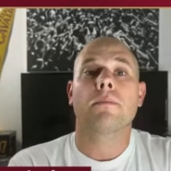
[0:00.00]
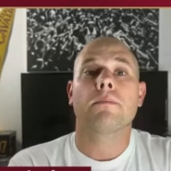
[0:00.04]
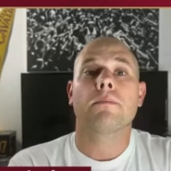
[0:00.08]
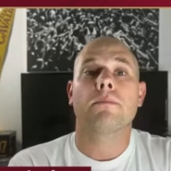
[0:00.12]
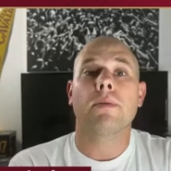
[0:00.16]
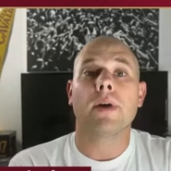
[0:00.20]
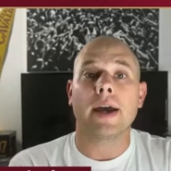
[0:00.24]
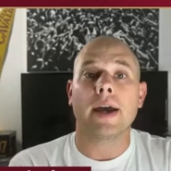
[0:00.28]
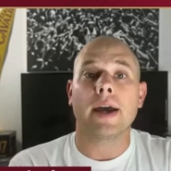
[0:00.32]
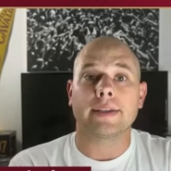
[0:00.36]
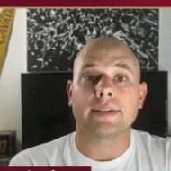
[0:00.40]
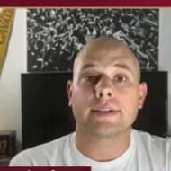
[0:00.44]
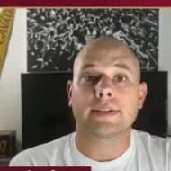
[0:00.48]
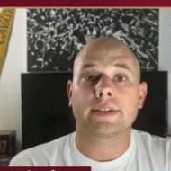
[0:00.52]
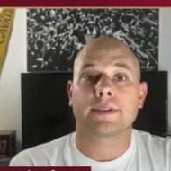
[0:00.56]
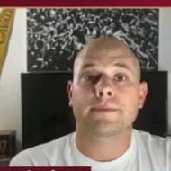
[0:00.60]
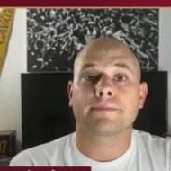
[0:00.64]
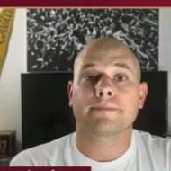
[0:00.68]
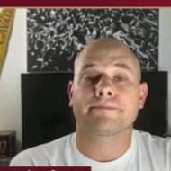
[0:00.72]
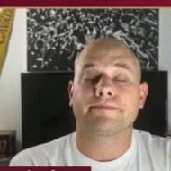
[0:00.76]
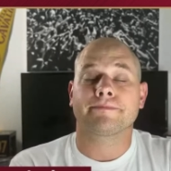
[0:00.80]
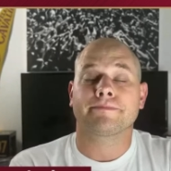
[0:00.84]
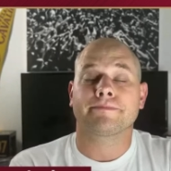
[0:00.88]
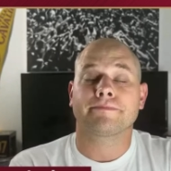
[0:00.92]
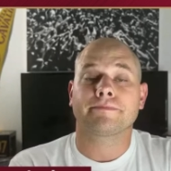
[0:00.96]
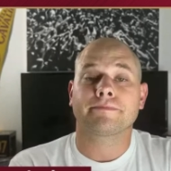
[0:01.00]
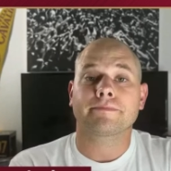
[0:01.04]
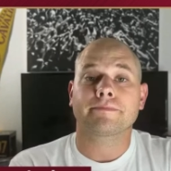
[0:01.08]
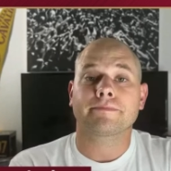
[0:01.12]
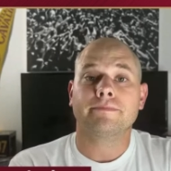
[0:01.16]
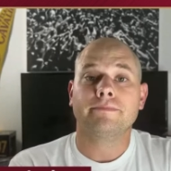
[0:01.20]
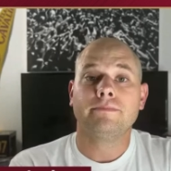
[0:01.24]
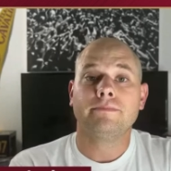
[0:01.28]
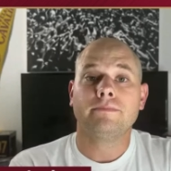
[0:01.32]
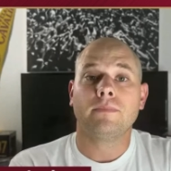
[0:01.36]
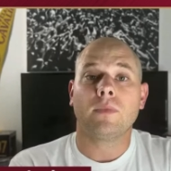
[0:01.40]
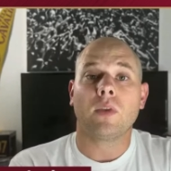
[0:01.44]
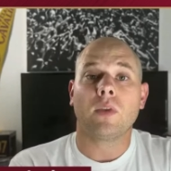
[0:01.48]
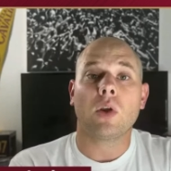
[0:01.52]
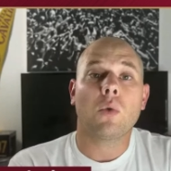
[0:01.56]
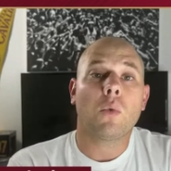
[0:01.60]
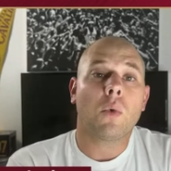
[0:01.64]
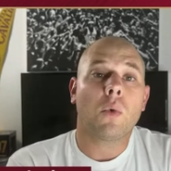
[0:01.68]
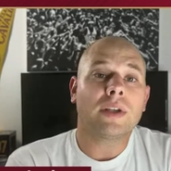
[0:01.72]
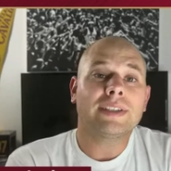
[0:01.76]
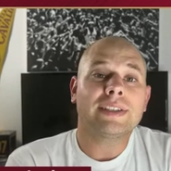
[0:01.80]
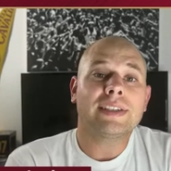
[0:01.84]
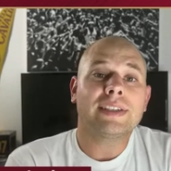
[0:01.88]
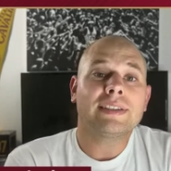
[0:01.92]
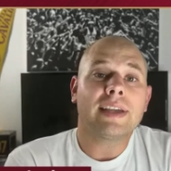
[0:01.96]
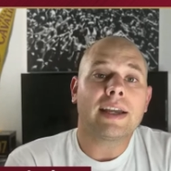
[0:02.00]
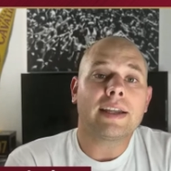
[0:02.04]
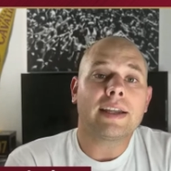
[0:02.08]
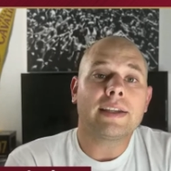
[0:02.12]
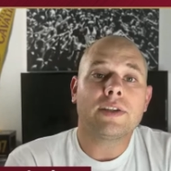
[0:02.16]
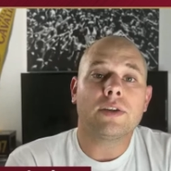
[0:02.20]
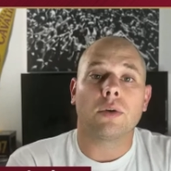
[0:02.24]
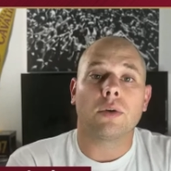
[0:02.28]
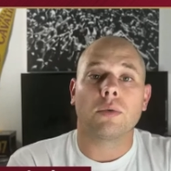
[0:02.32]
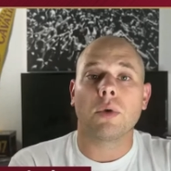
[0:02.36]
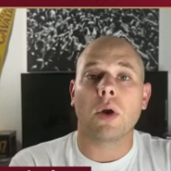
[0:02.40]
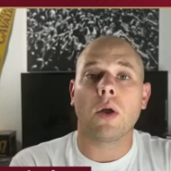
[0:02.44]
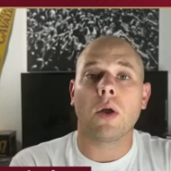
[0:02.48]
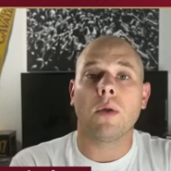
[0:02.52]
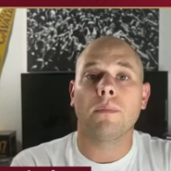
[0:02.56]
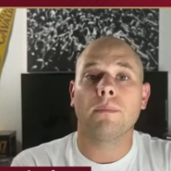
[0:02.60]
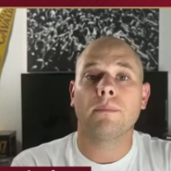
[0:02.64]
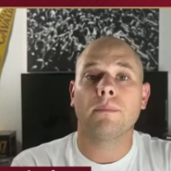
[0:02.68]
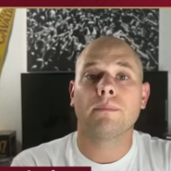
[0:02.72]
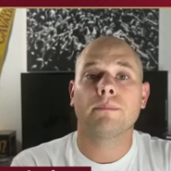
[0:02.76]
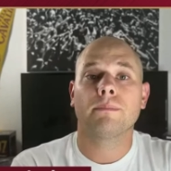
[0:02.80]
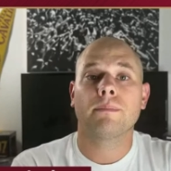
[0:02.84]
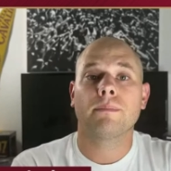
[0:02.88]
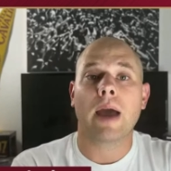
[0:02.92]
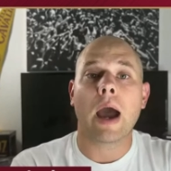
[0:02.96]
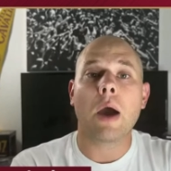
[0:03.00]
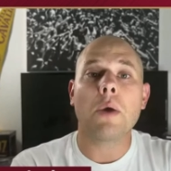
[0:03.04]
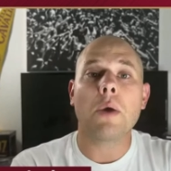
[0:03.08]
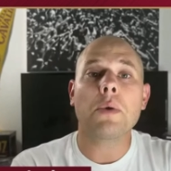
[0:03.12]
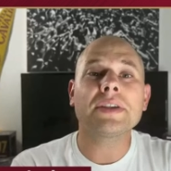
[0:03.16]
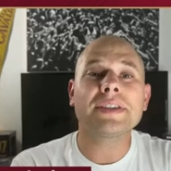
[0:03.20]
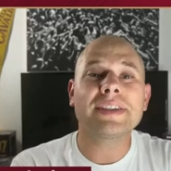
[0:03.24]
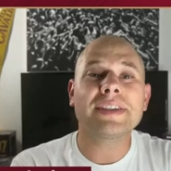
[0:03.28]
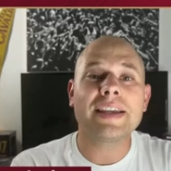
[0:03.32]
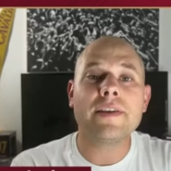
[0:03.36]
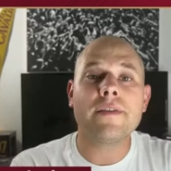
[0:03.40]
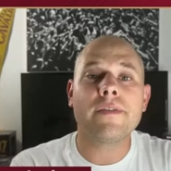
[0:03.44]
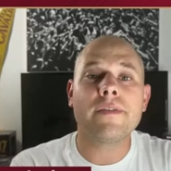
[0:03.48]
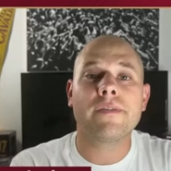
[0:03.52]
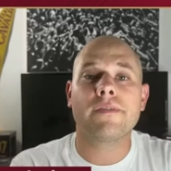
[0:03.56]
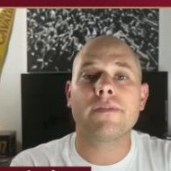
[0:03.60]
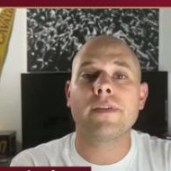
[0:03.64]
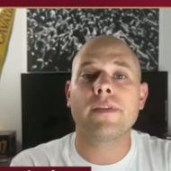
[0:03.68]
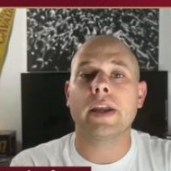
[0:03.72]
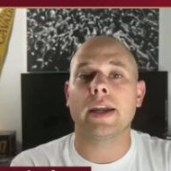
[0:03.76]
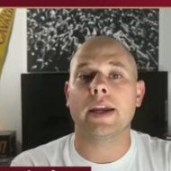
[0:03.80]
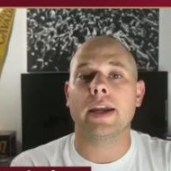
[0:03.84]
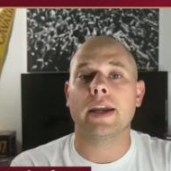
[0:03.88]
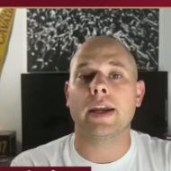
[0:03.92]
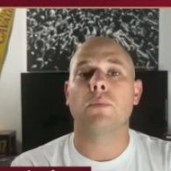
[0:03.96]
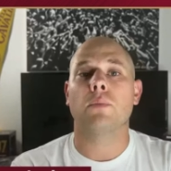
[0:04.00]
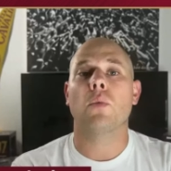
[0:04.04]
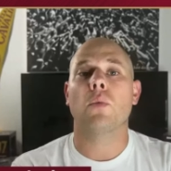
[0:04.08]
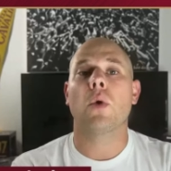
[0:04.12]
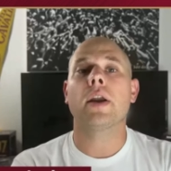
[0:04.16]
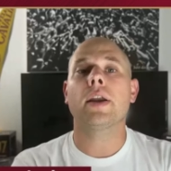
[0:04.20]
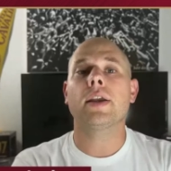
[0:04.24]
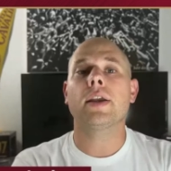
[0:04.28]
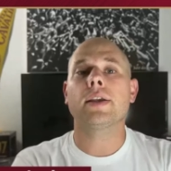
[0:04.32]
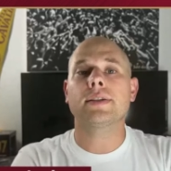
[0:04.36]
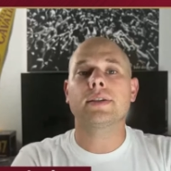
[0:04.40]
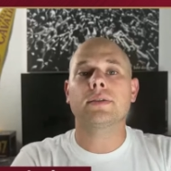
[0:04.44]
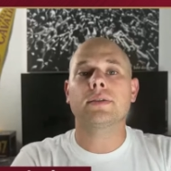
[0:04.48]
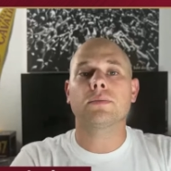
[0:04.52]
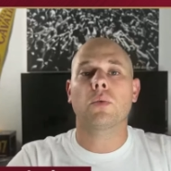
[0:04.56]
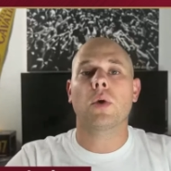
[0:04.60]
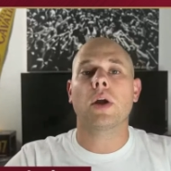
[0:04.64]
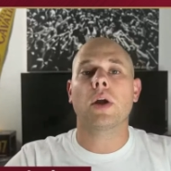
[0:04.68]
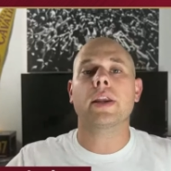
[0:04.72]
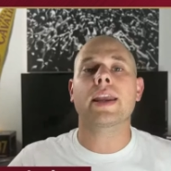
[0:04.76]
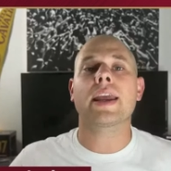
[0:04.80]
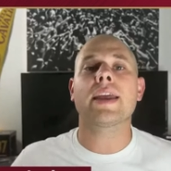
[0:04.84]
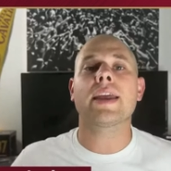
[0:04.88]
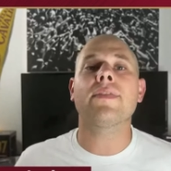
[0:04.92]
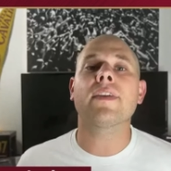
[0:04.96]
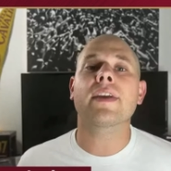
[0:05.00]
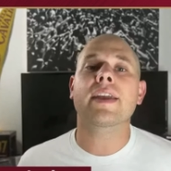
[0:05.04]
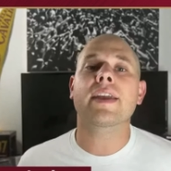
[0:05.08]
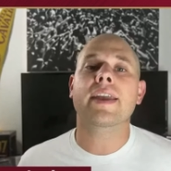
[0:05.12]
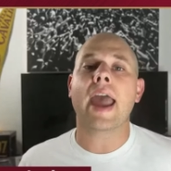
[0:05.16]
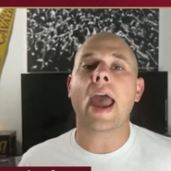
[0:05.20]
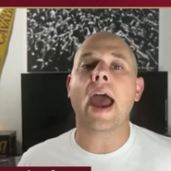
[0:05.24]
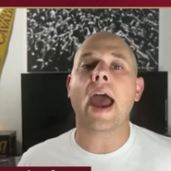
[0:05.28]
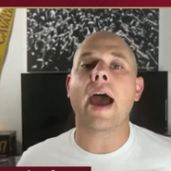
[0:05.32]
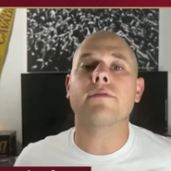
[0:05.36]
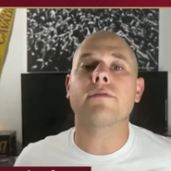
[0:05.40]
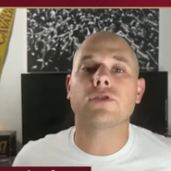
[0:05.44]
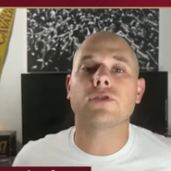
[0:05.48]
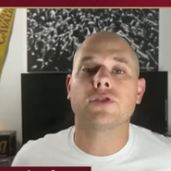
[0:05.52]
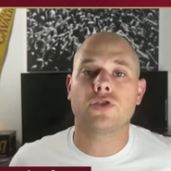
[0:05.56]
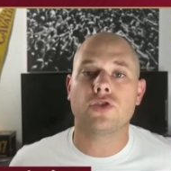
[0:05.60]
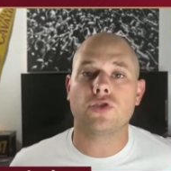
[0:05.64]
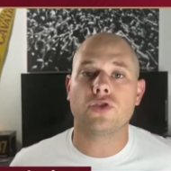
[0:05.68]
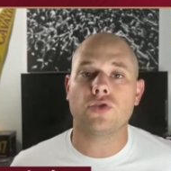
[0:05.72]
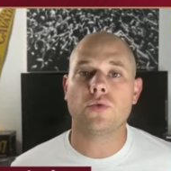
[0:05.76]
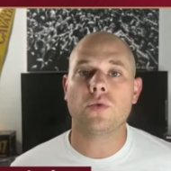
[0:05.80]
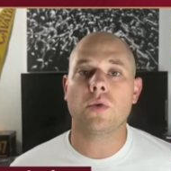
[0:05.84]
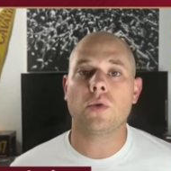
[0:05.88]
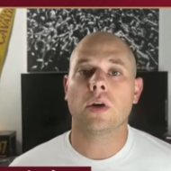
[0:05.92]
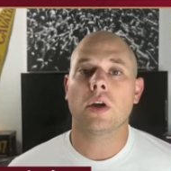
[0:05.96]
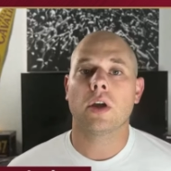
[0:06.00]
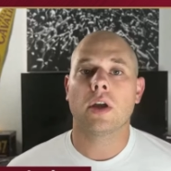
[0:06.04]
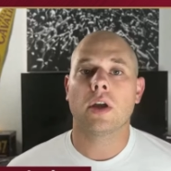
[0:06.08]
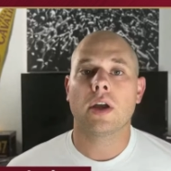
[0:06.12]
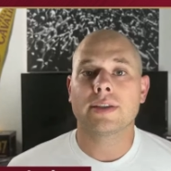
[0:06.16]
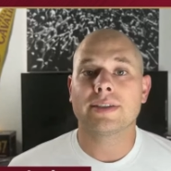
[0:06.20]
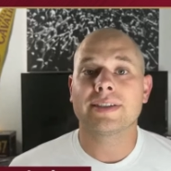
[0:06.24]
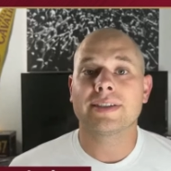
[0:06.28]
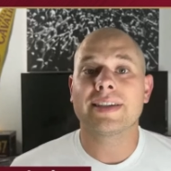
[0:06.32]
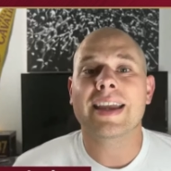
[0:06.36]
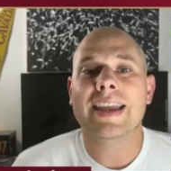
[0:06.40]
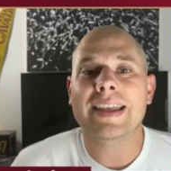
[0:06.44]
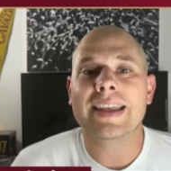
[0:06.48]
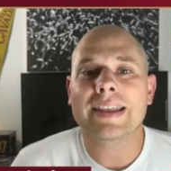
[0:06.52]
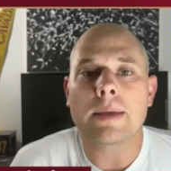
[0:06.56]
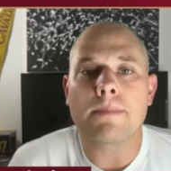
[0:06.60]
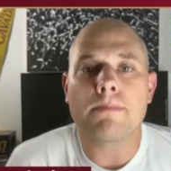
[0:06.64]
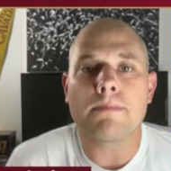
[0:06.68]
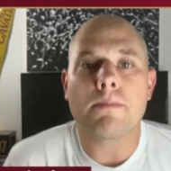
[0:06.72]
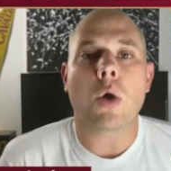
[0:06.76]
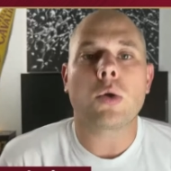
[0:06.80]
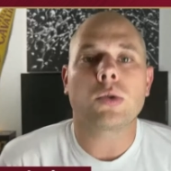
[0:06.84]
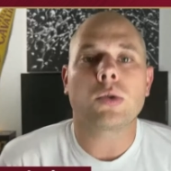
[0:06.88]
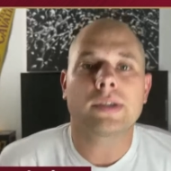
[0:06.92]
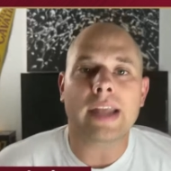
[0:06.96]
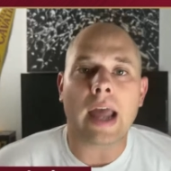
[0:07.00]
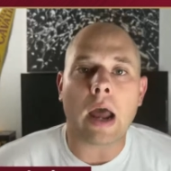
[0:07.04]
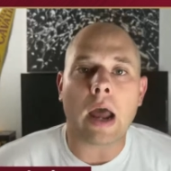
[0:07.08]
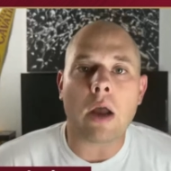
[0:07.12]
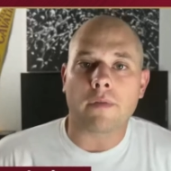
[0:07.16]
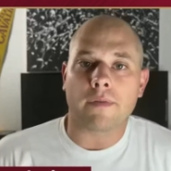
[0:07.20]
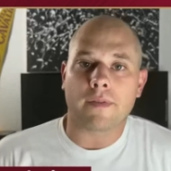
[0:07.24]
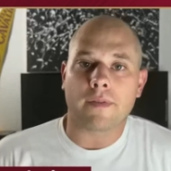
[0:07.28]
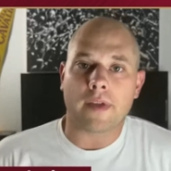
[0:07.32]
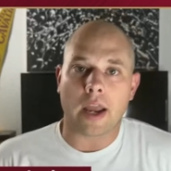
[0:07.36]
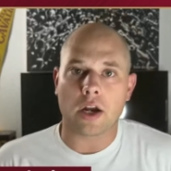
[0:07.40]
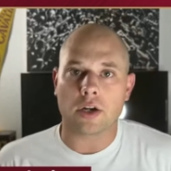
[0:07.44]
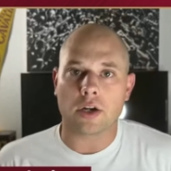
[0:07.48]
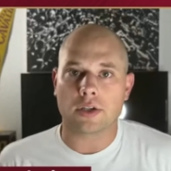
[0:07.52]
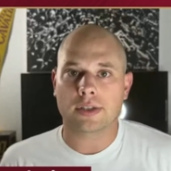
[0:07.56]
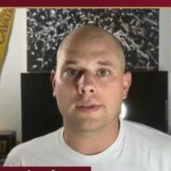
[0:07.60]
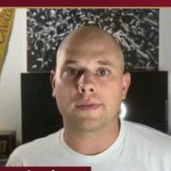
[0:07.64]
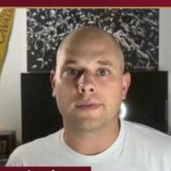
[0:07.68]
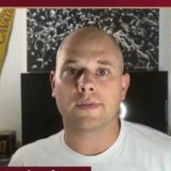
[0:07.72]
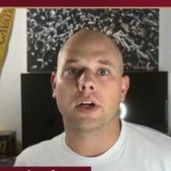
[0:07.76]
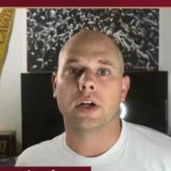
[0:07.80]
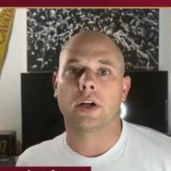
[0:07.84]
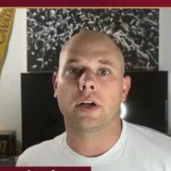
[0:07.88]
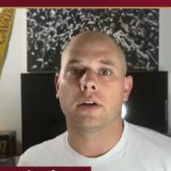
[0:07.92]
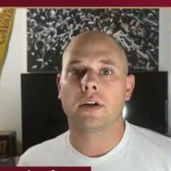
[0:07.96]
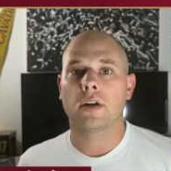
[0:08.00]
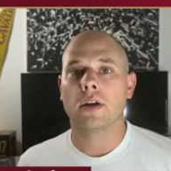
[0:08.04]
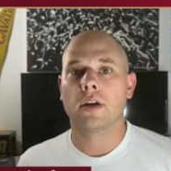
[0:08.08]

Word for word: But what's his ideal role? How does he fit in? What is what can the Cavs do to get the most out of Caris LeVert?